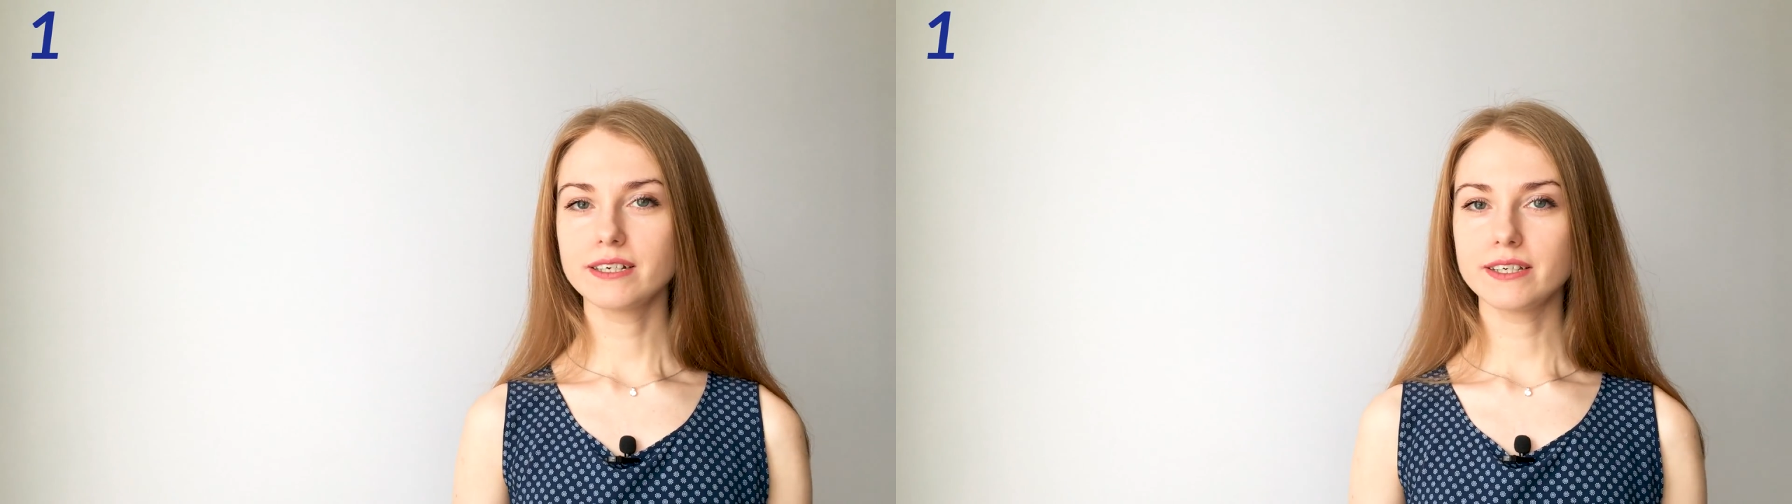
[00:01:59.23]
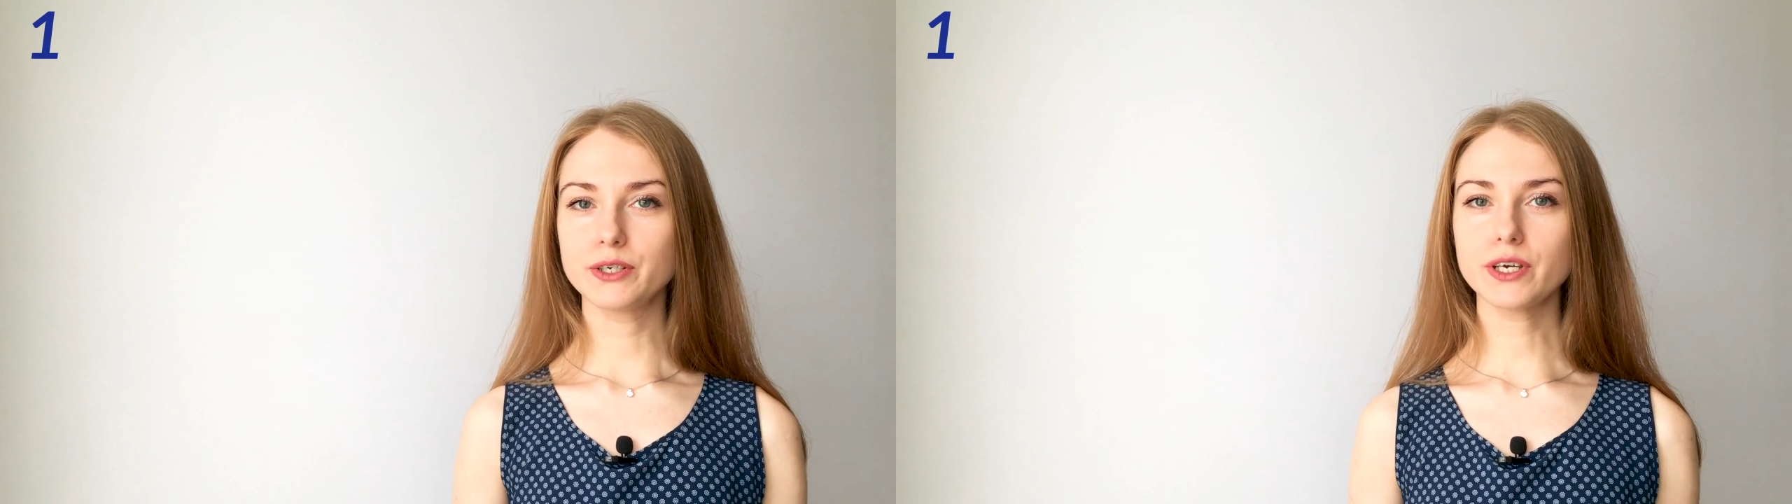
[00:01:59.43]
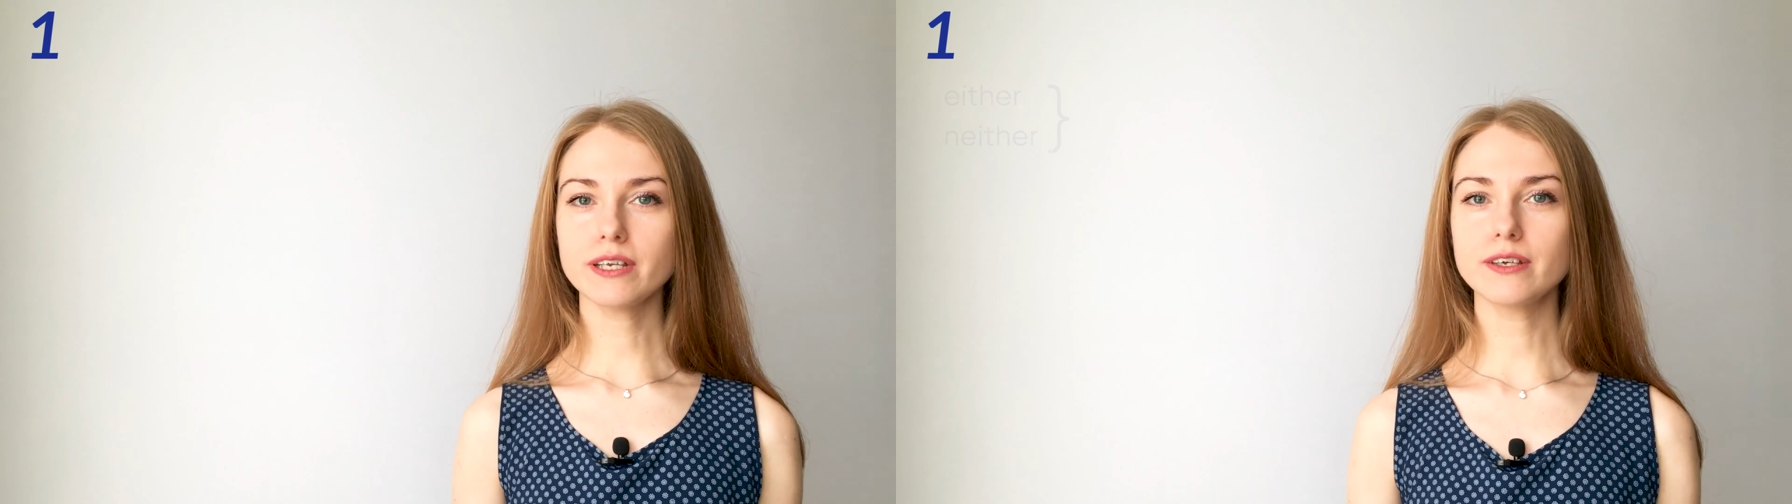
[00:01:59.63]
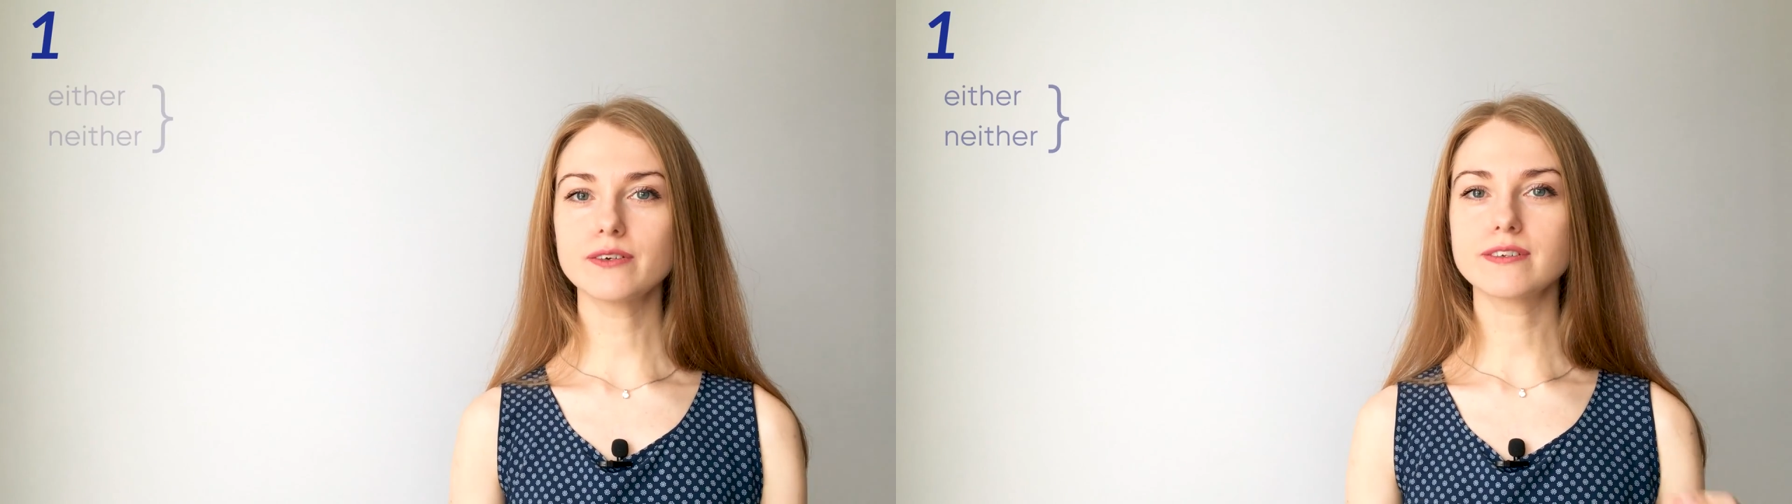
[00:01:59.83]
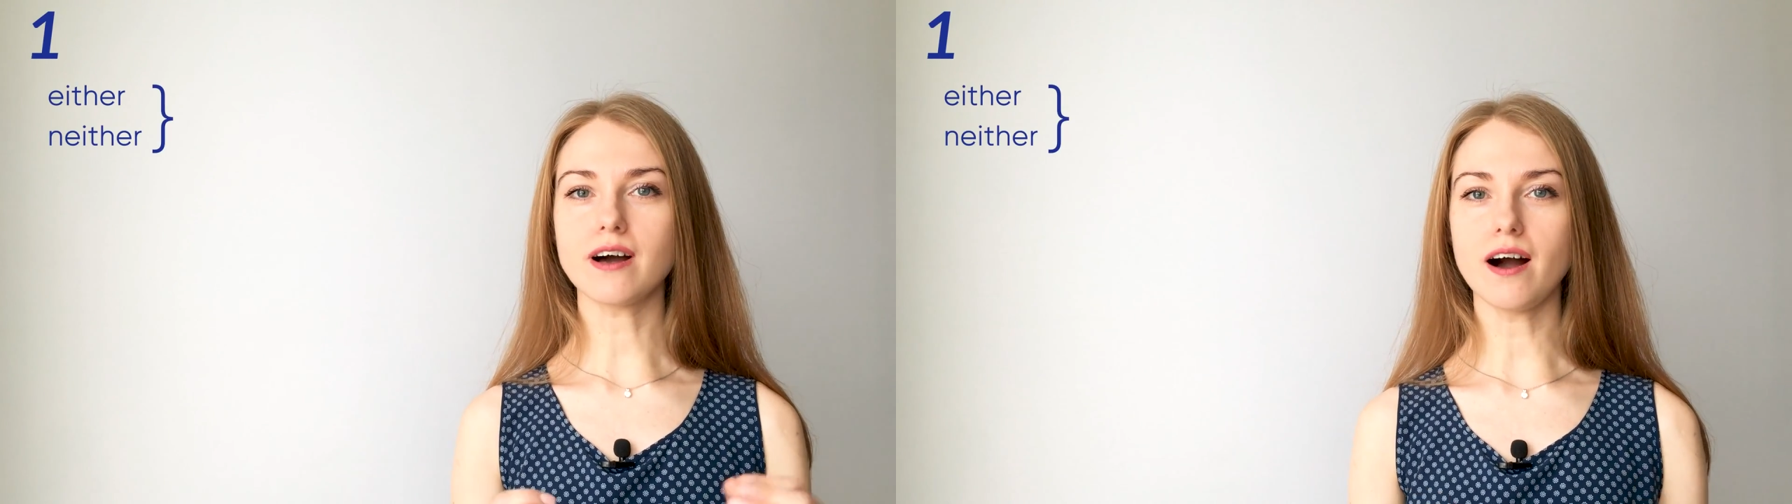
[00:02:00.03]
You can
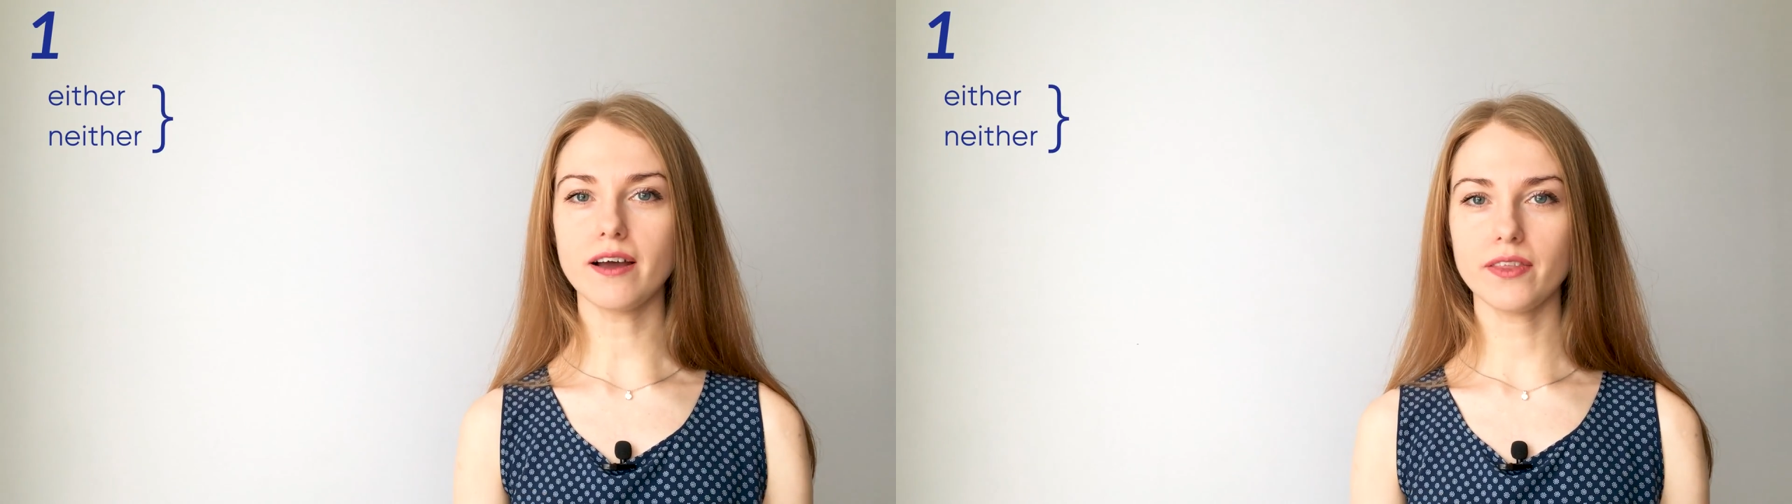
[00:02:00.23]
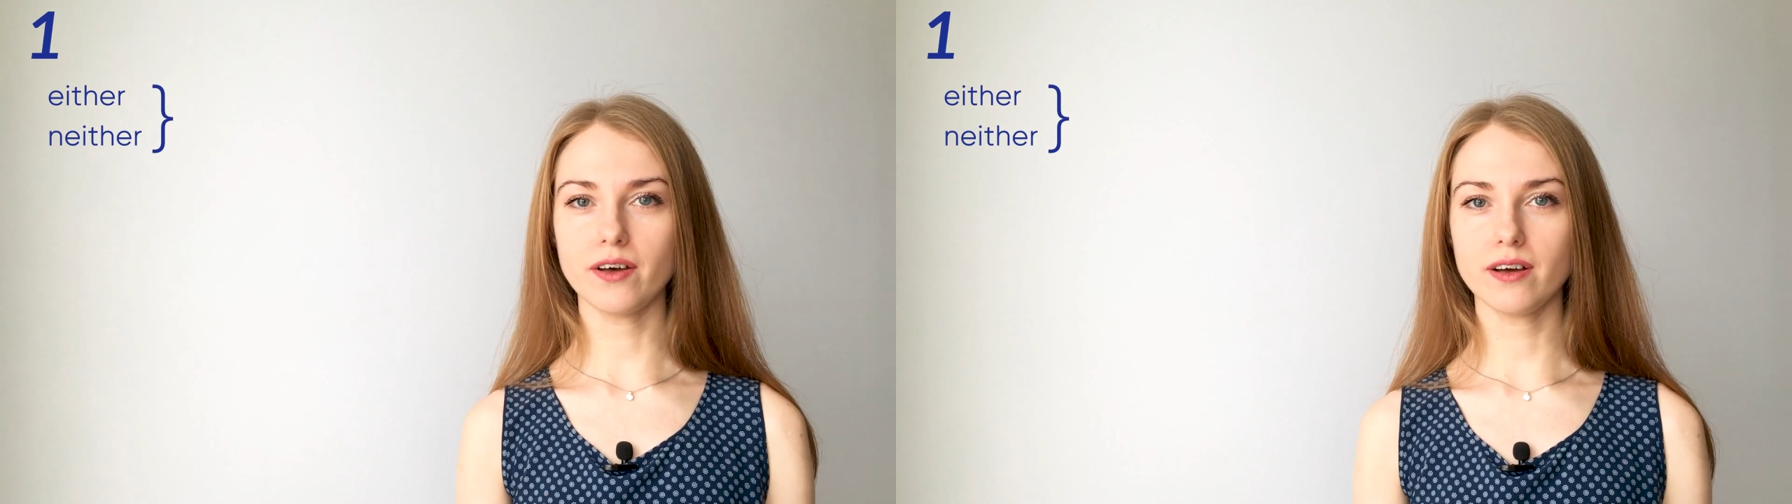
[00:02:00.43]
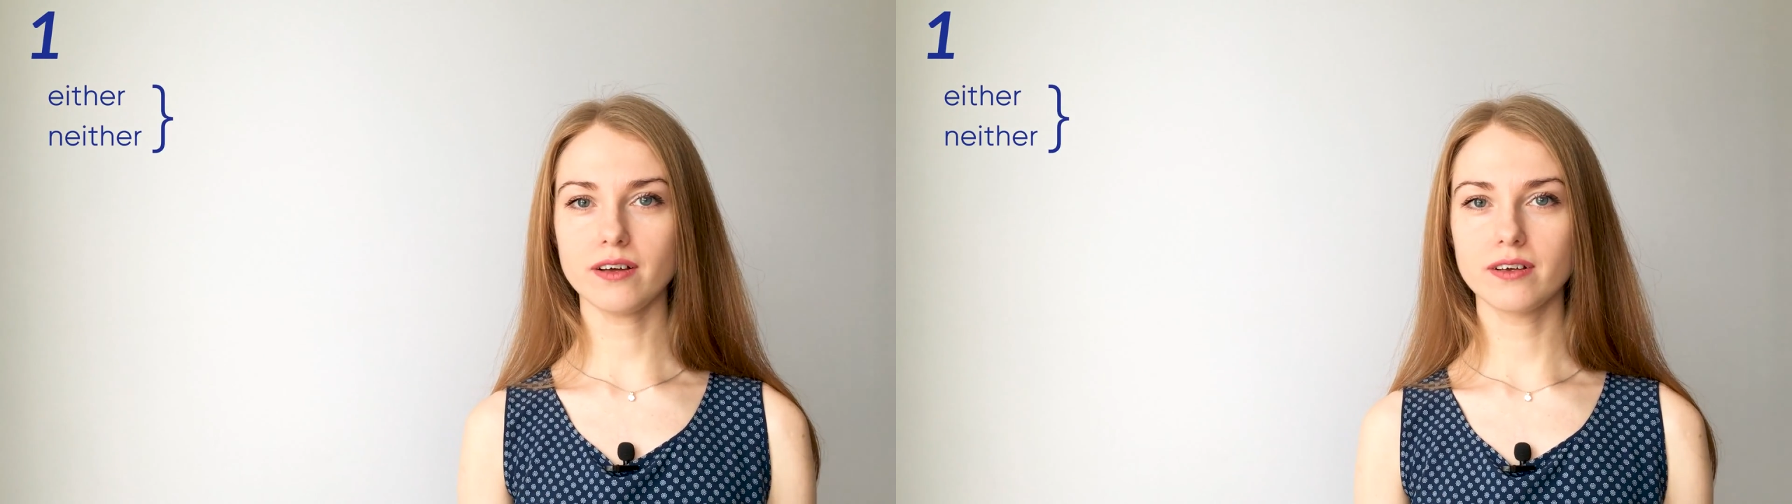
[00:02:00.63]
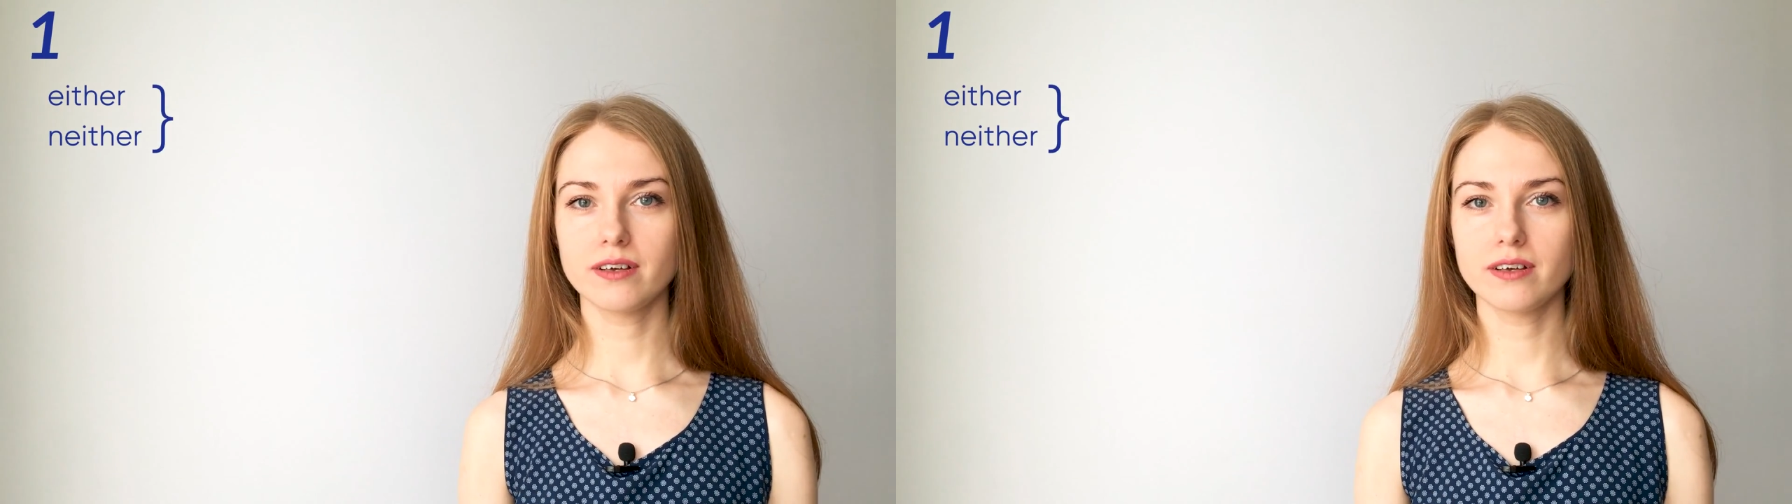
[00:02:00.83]
use either